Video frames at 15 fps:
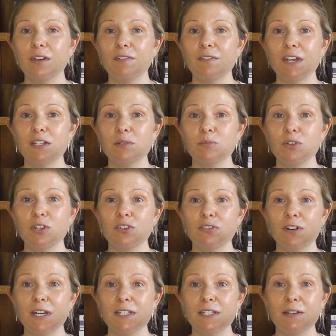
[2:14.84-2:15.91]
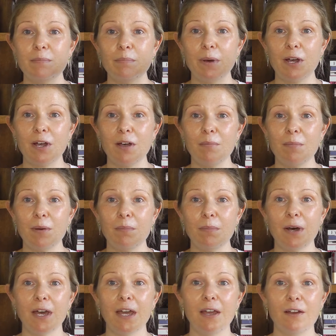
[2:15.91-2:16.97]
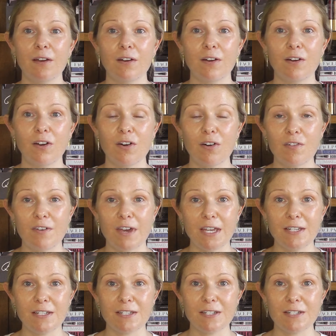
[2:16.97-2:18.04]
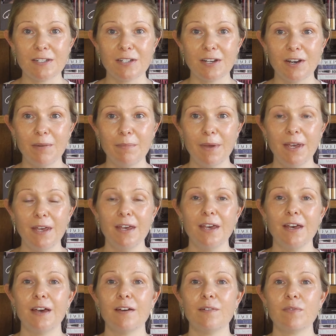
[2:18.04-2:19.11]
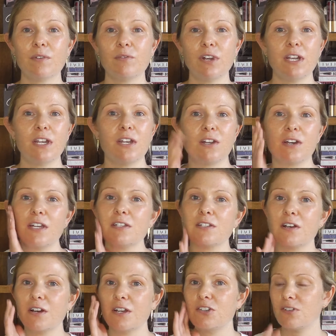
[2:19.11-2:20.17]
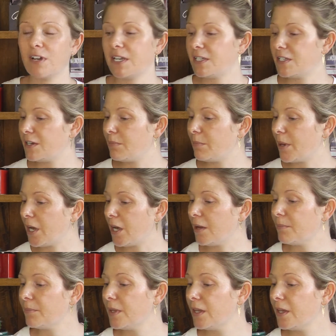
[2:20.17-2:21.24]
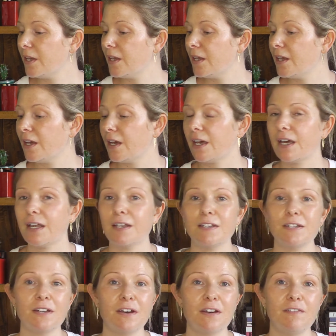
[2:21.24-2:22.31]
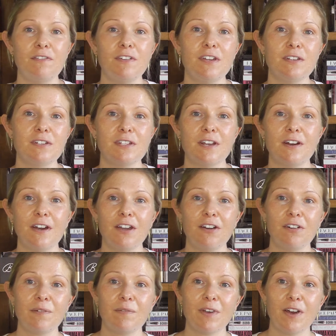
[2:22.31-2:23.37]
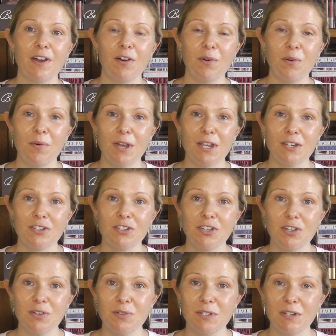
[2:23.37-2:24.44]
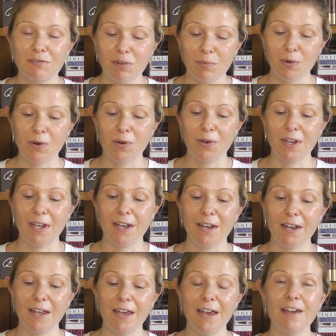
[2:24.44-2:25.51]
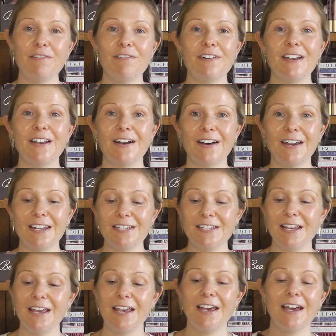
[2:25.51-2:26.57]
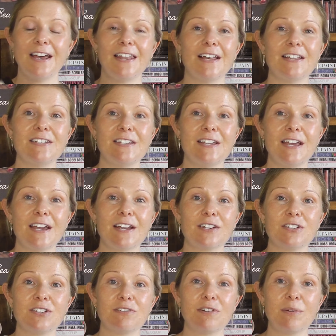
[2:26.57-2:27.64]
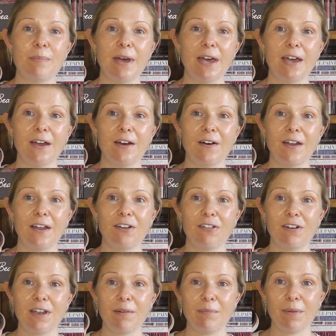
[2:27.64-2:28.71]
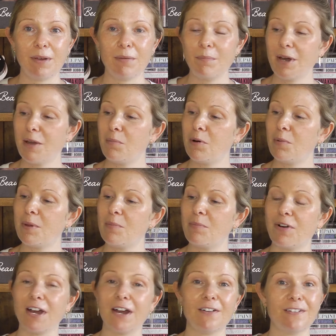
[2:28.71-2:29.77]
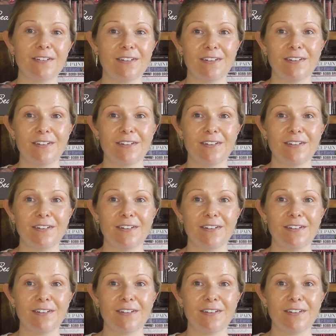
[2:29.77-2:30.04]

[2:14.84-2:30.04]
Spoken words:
face moisturising balm by Clock Face this time. Really nice hydrating balm. And I've used the eye cream that I always use every morning, every night, and that's the Extra Repair Eye Cream by Bobbi Brown.